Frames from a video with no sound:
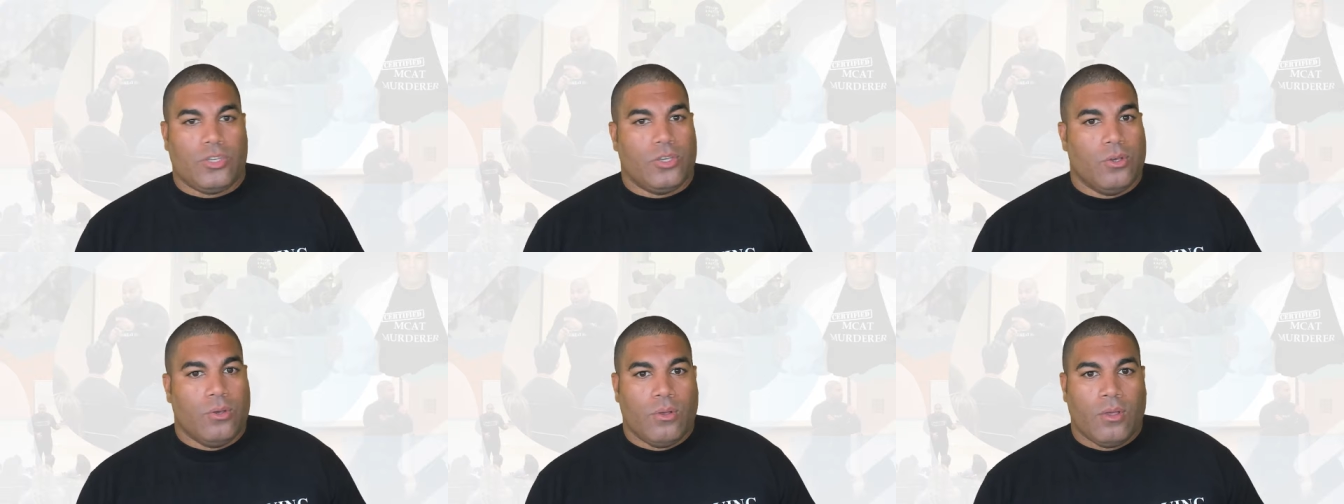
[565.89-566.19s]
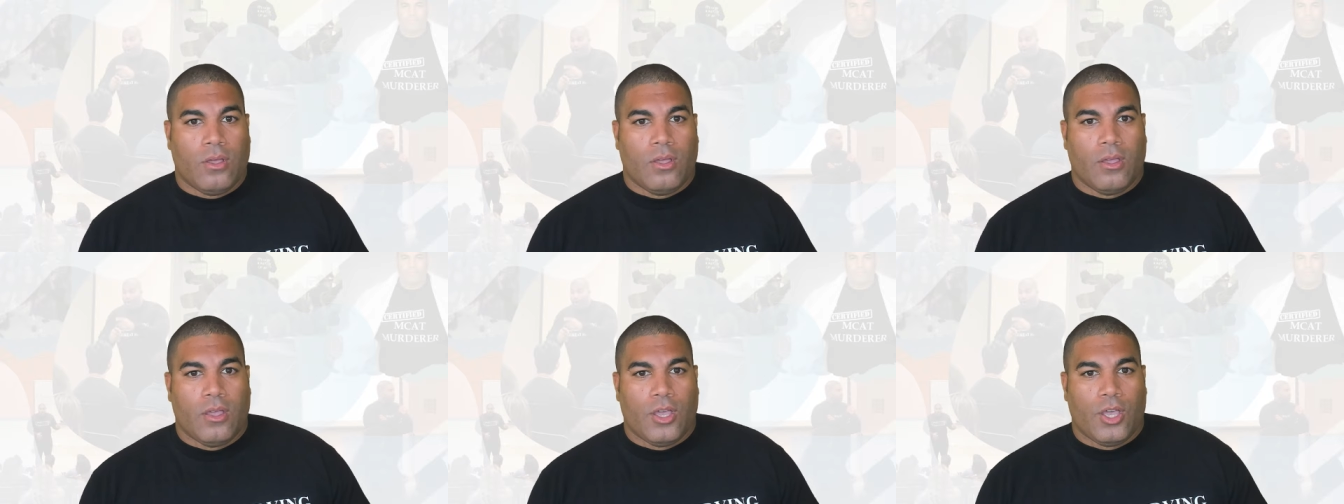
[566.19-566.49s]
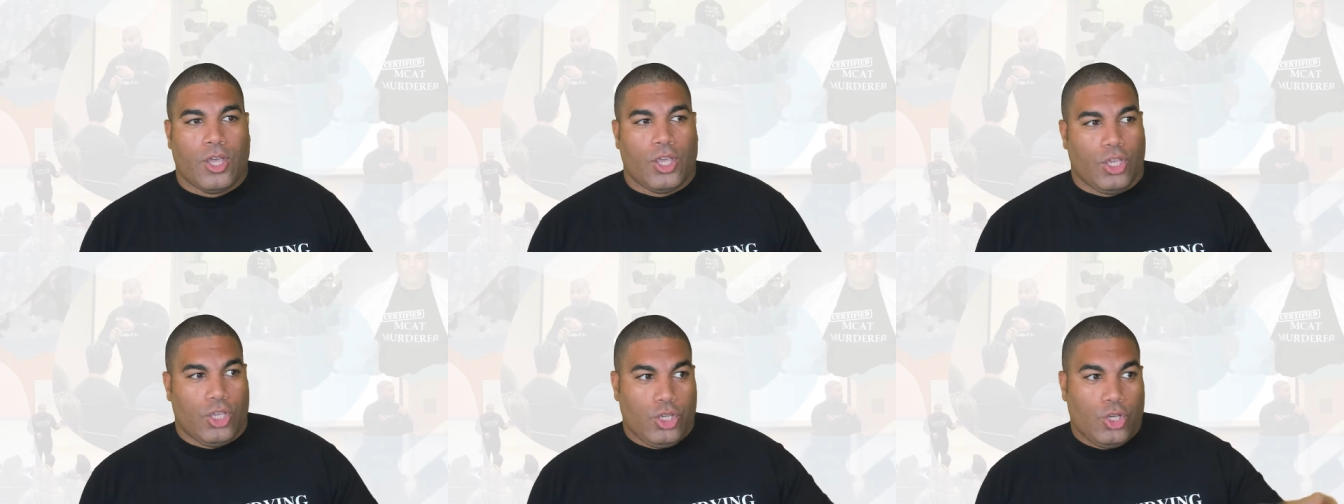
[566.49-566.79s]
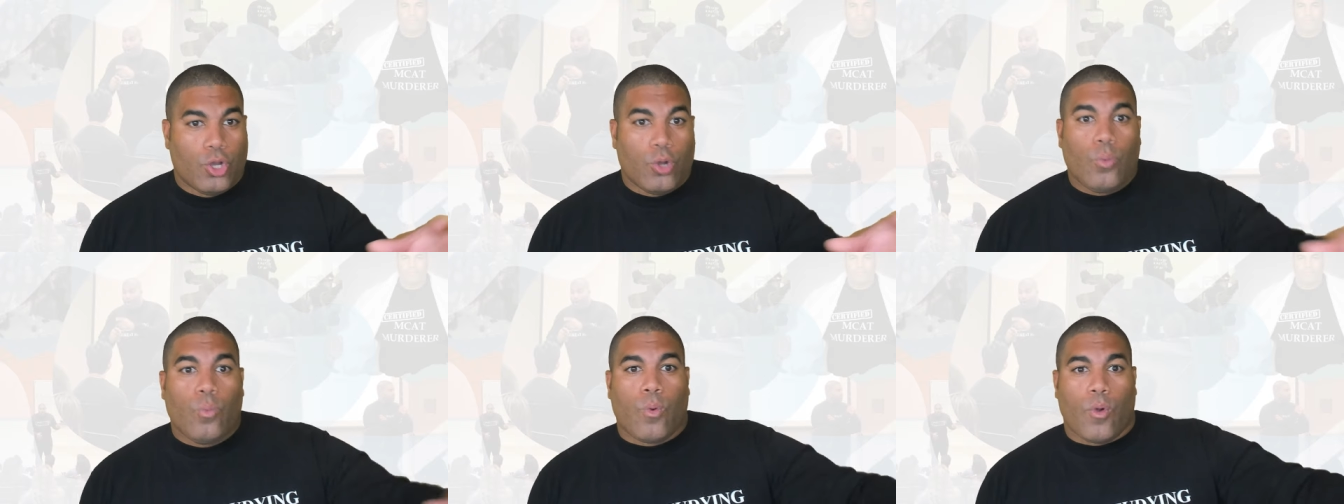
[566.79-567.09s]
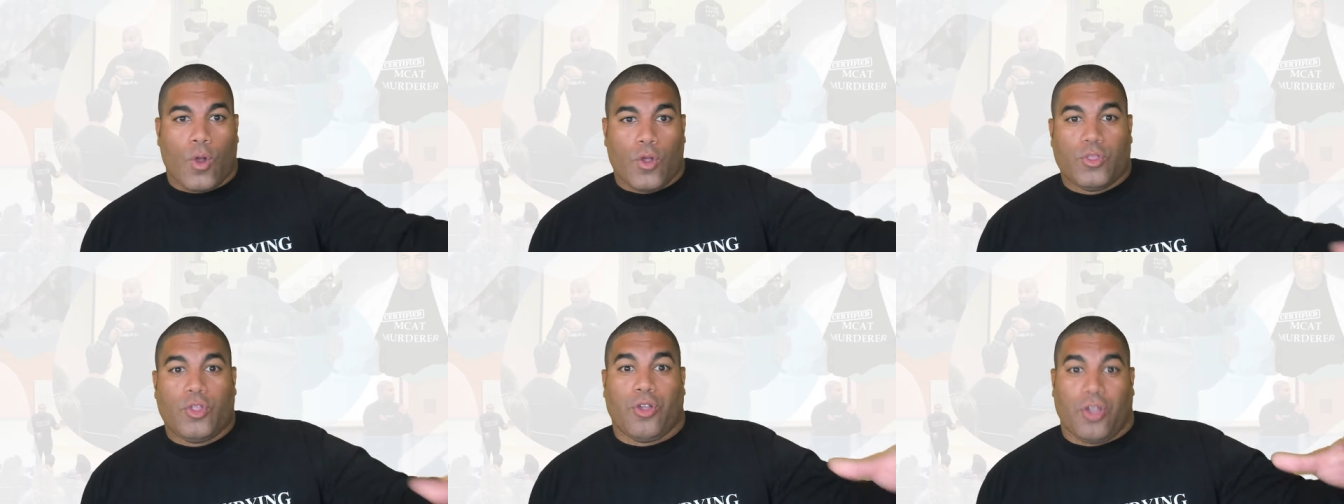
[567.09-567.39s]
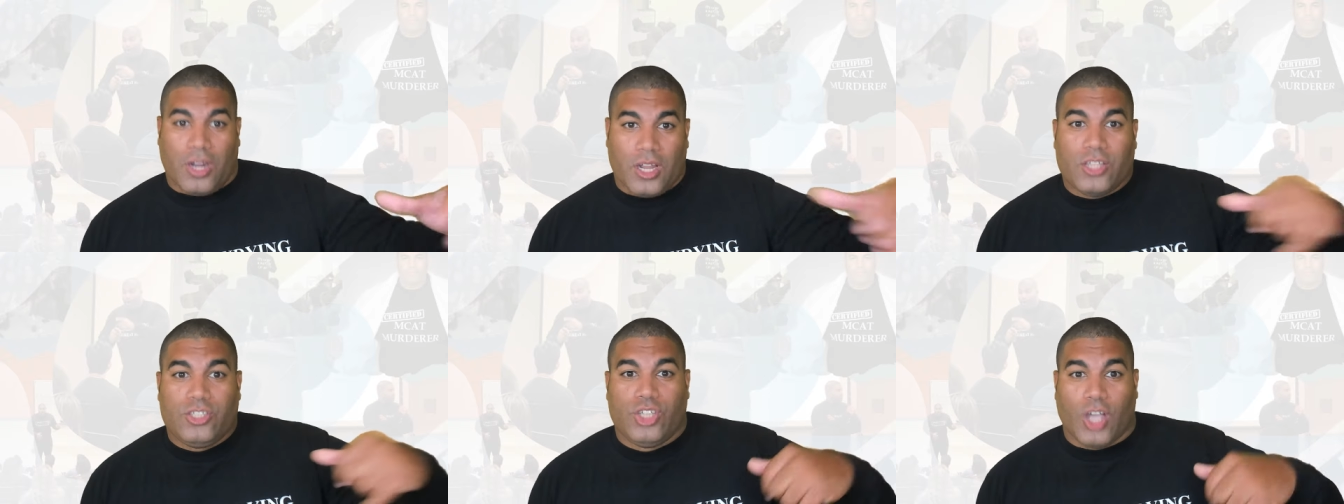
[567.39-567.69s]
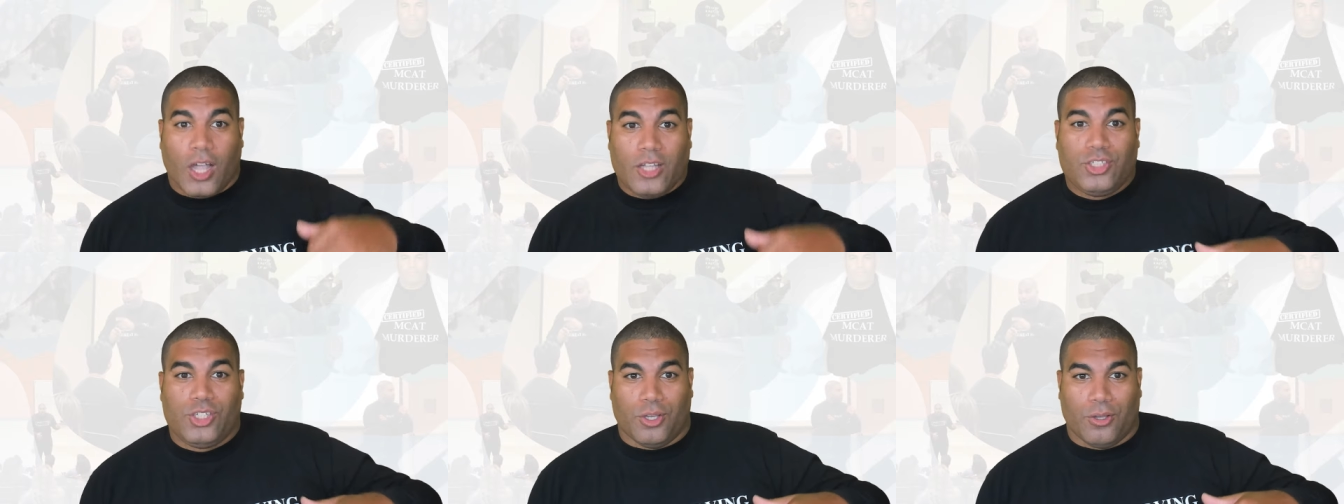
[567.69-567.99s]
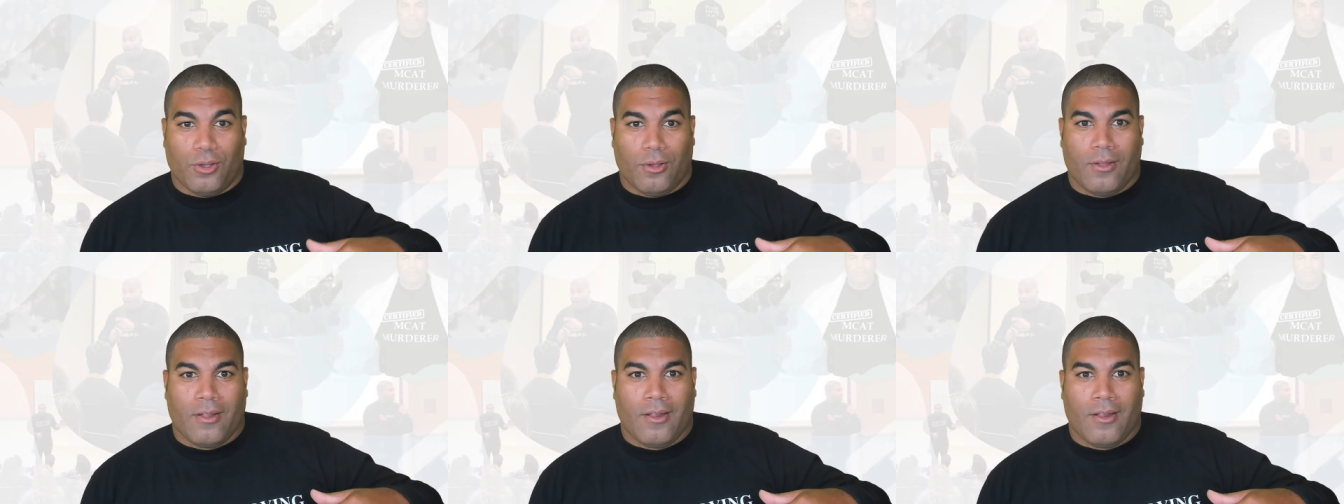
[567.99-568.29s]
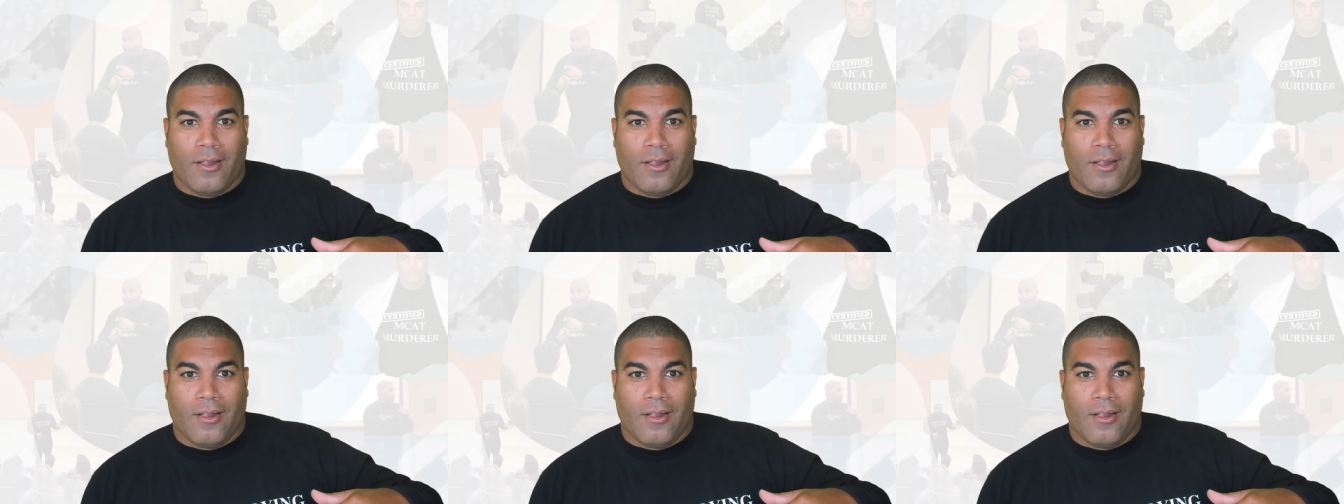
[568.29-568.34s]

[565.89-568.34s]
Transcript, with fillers: to, your word, they're going to judge you